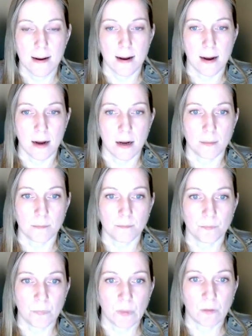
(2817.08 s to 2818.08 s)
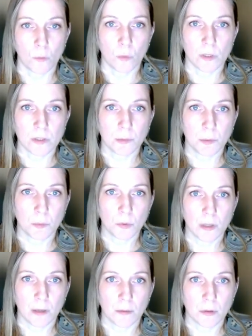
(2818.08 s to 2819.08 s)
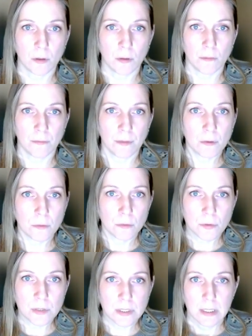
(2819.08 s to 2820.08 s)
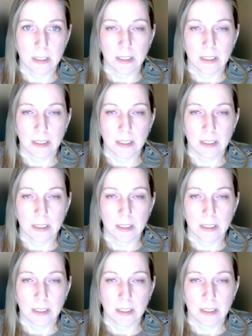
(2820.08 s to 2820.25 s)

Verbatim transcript: um, so once we rule out all of those